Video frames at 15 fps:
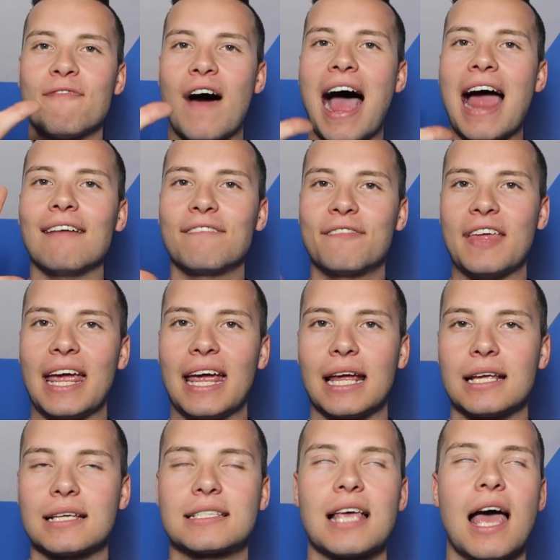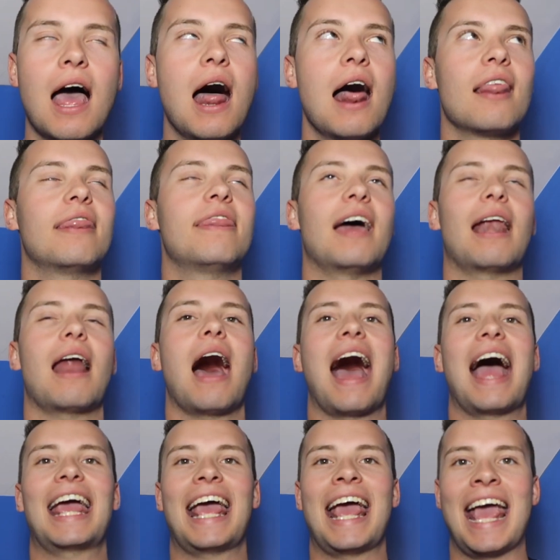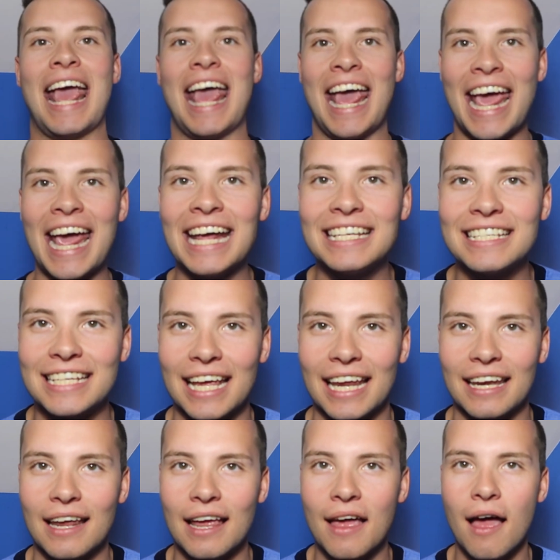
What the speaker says: 5 things that I hated